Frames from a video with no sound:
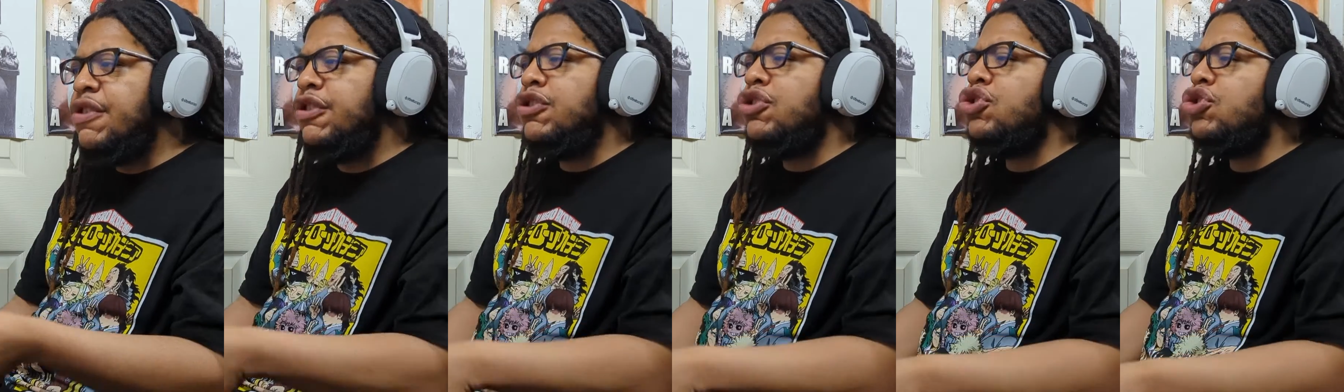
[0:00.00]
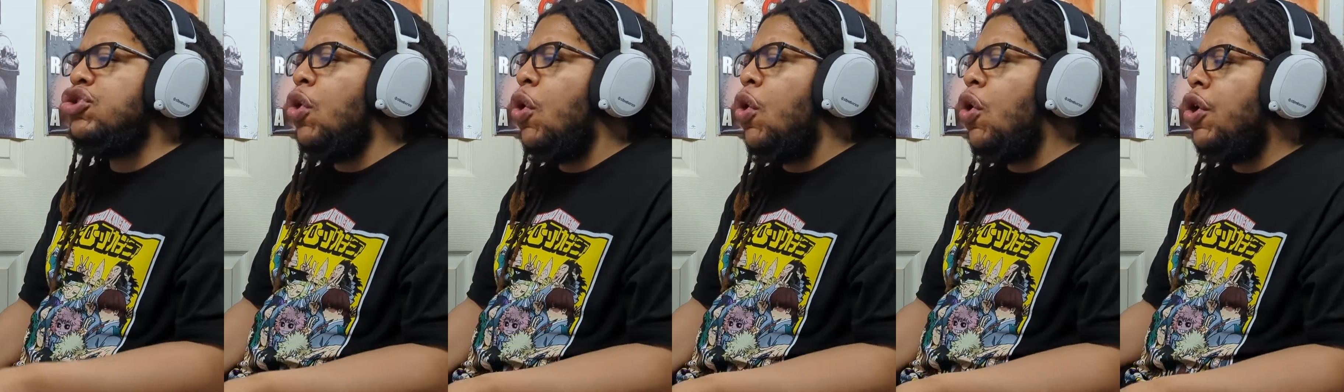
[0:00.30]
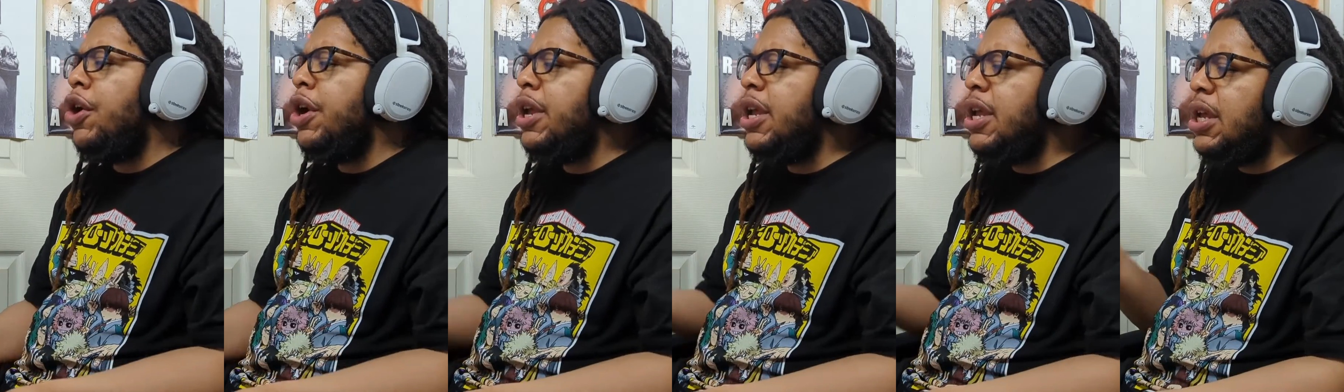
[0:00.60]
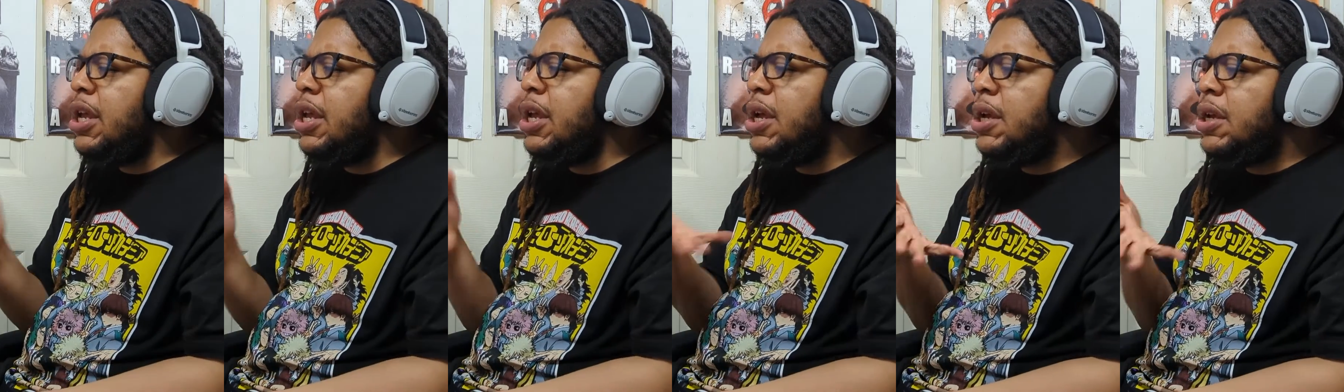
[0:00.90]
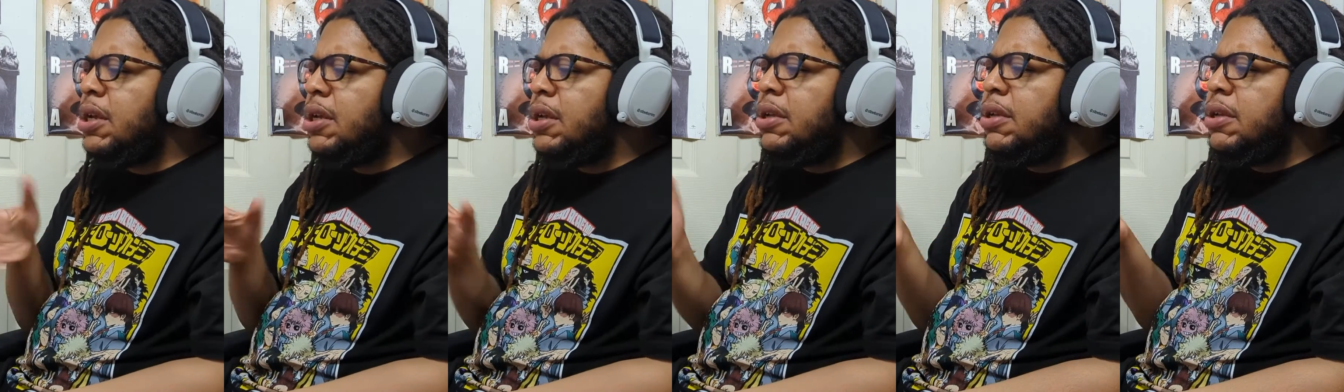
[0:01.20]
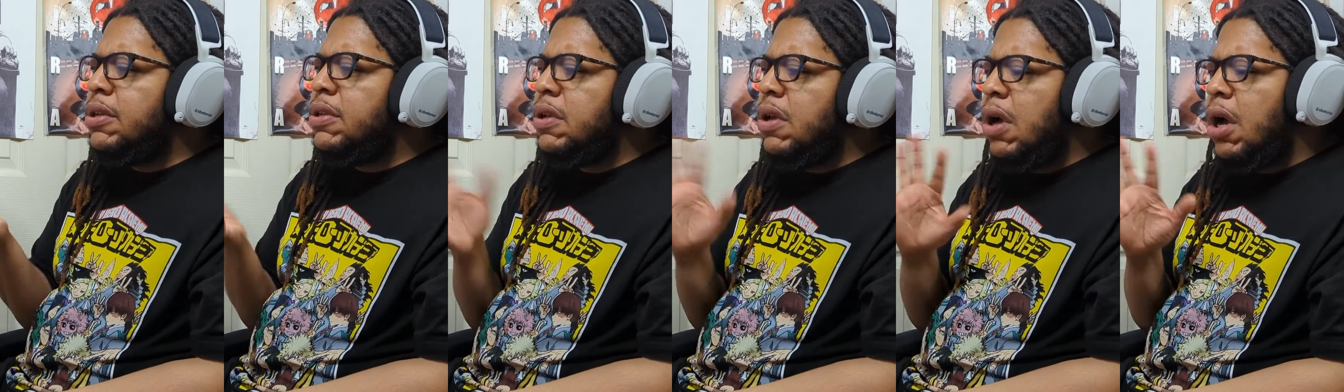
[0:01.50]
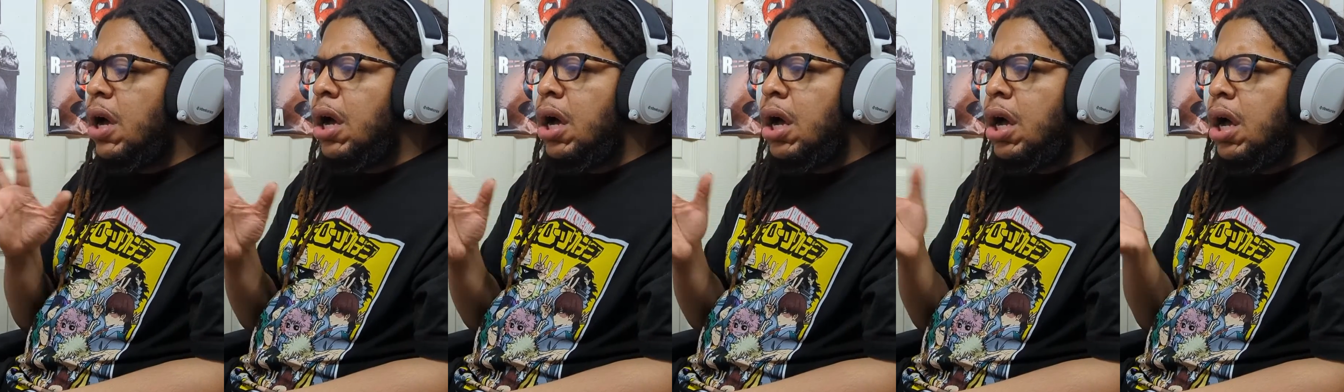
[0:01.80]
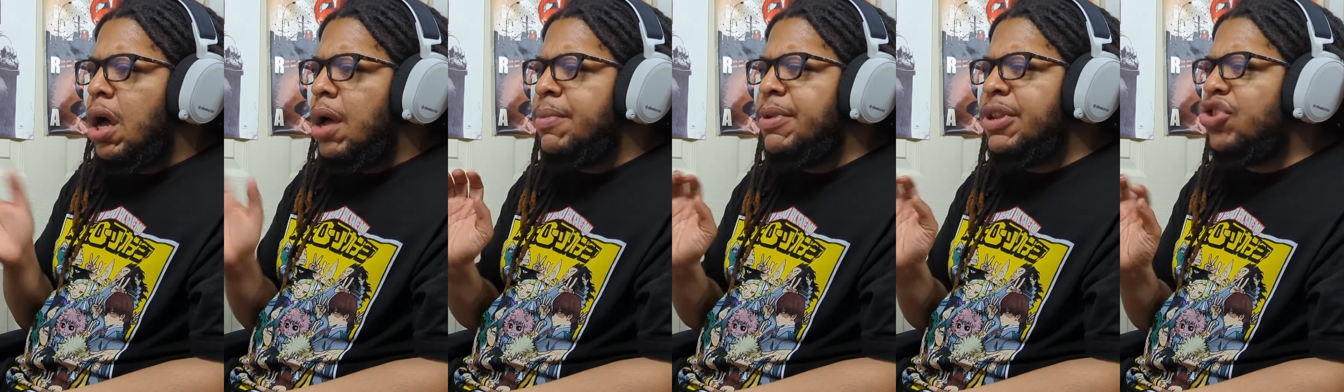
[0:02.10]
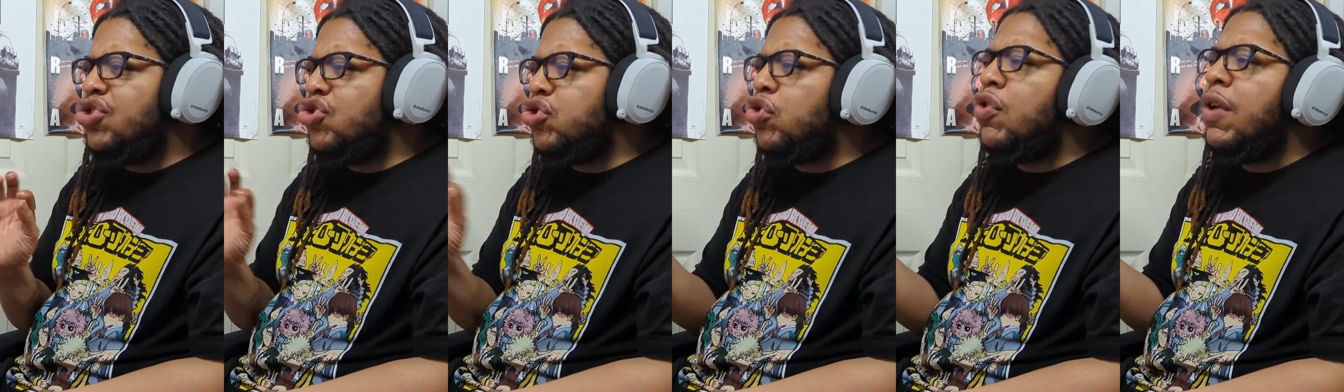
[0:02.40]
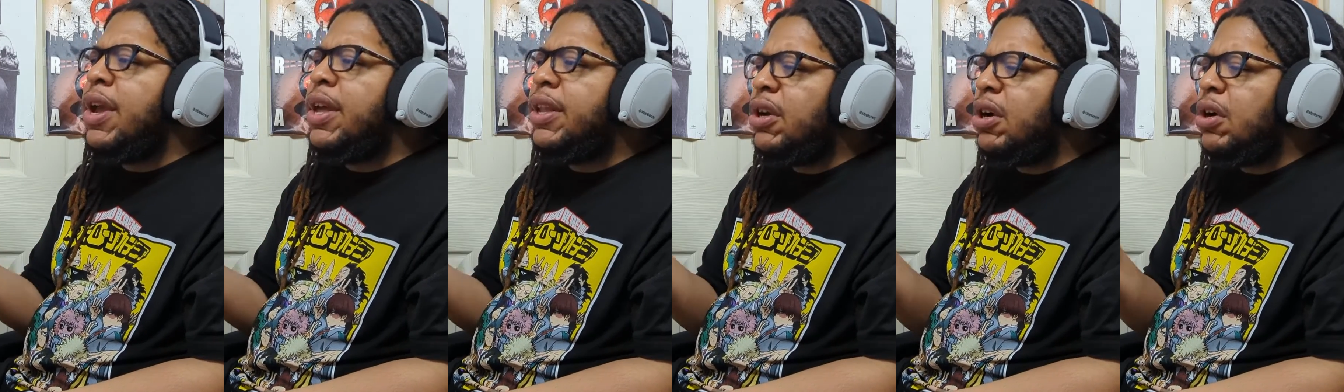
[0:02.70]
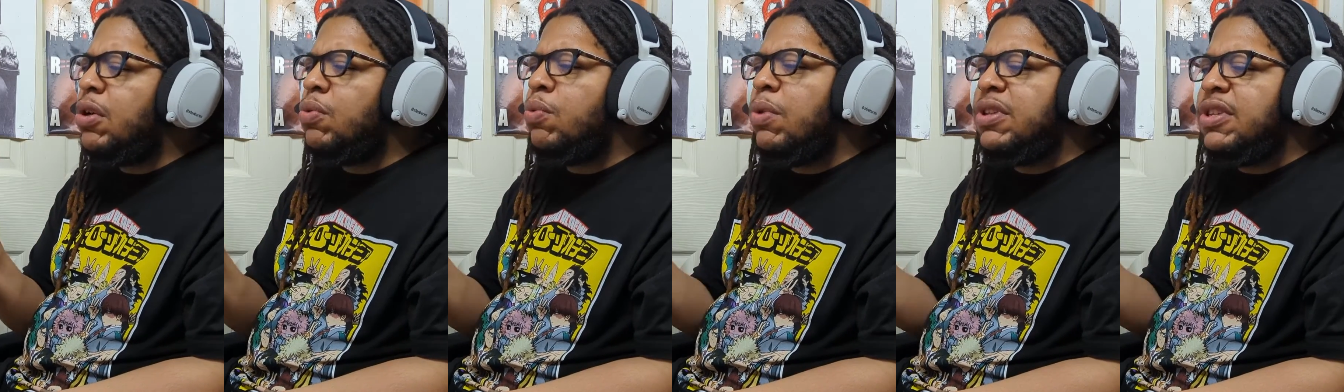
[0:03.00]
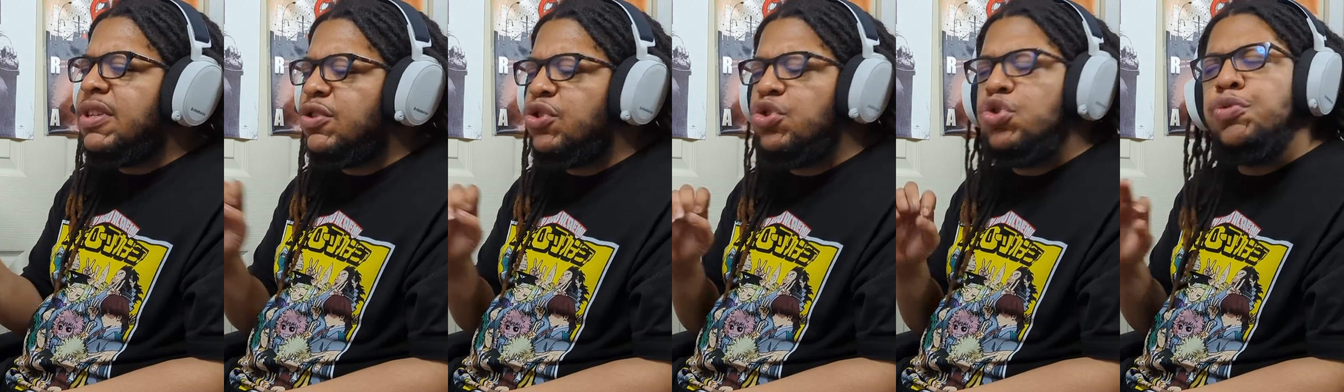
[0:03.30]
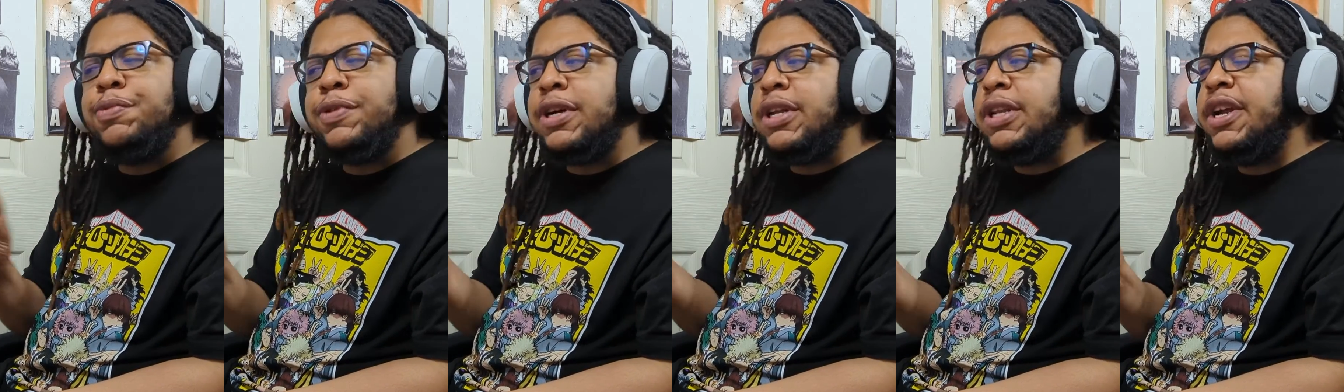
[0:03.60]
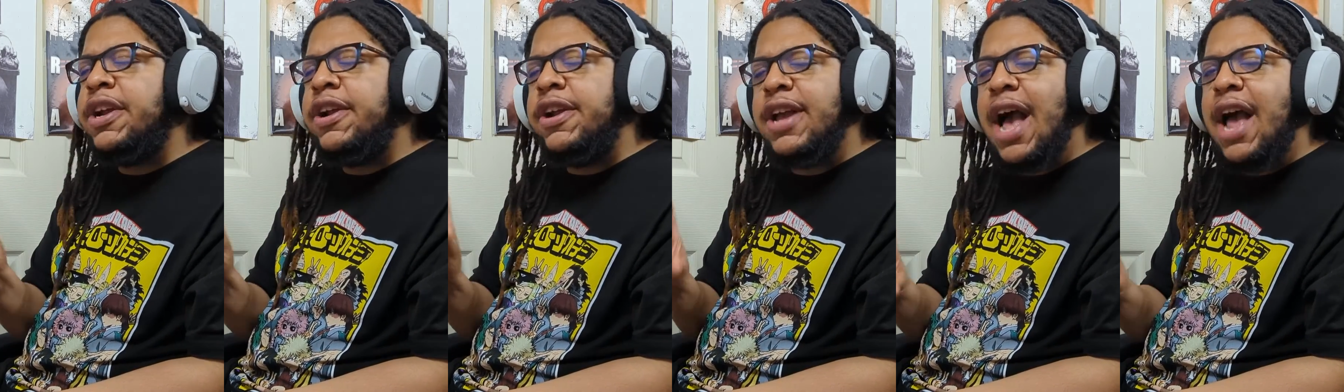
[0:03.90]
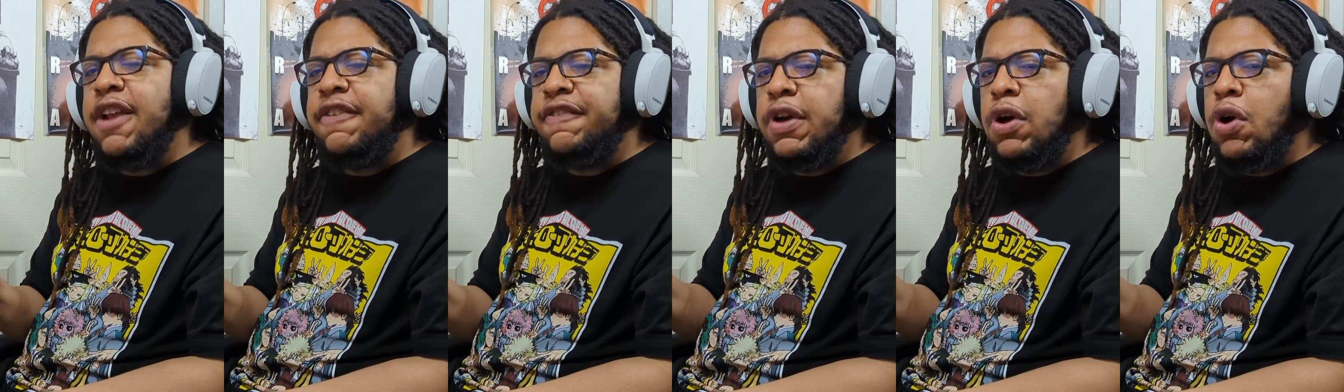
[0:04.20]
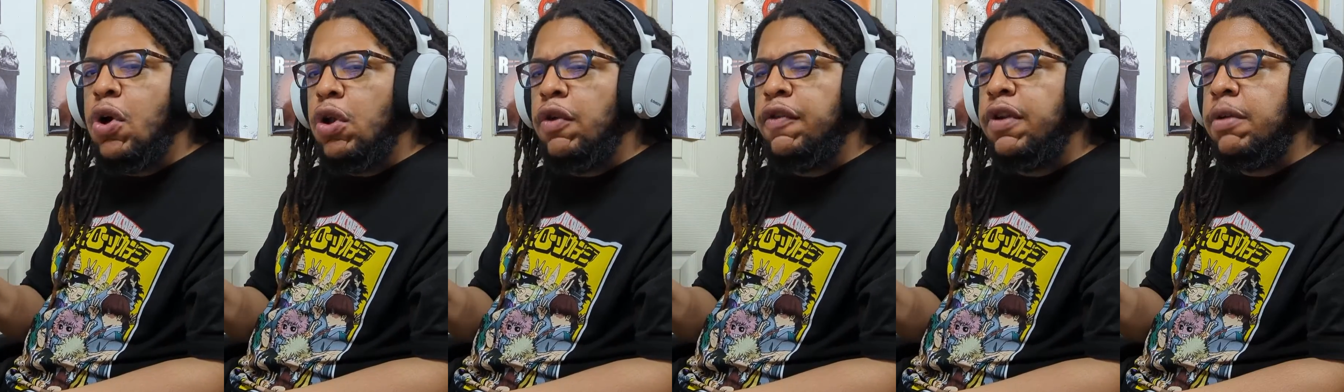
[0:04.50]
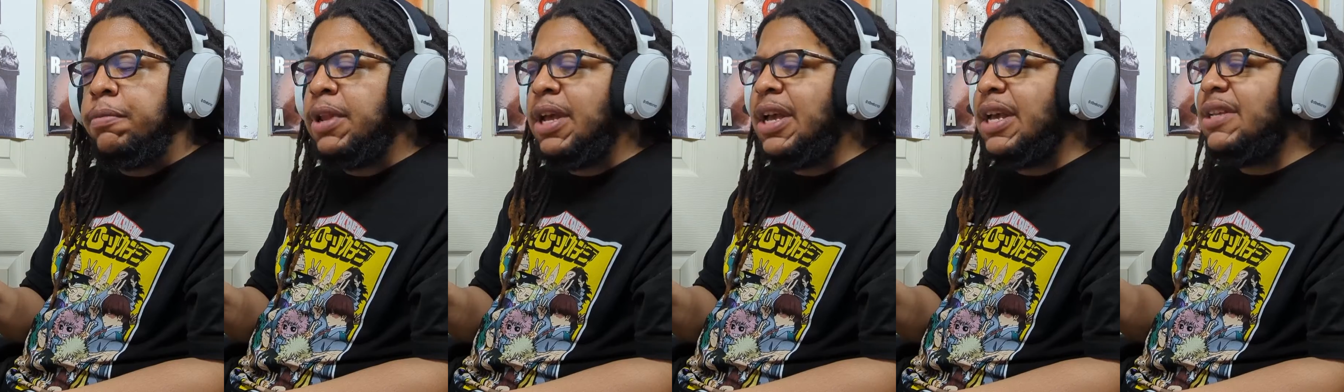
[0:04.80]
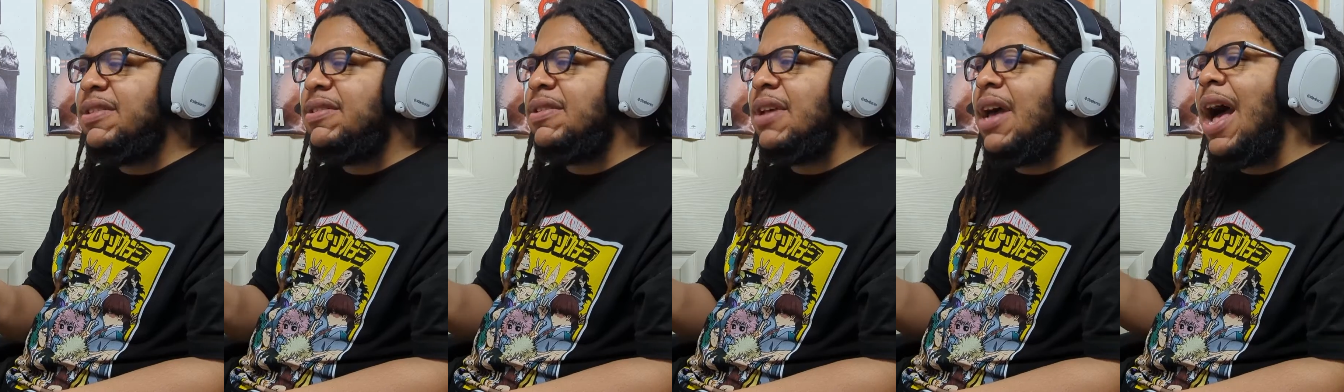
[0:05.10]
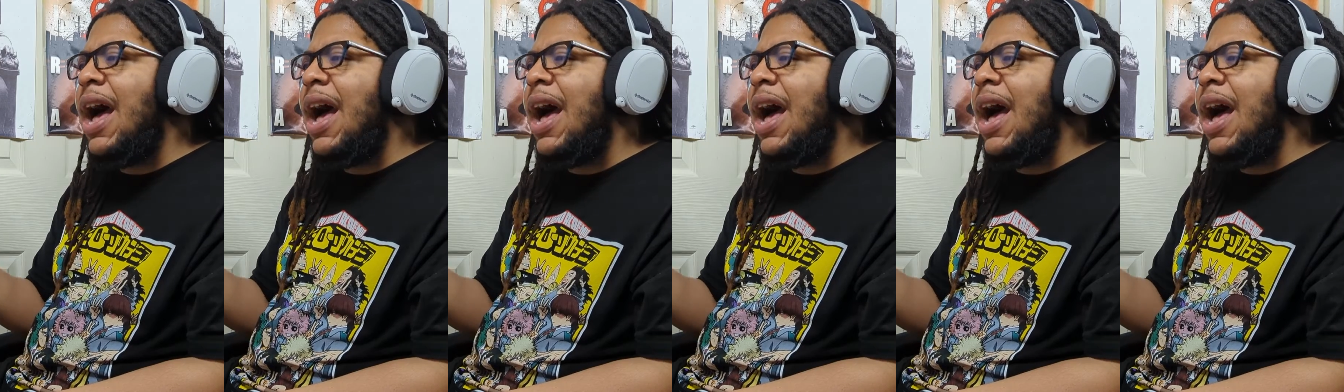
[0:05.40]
The story in the trailer wasn't super clear. It kind of felt all over the place.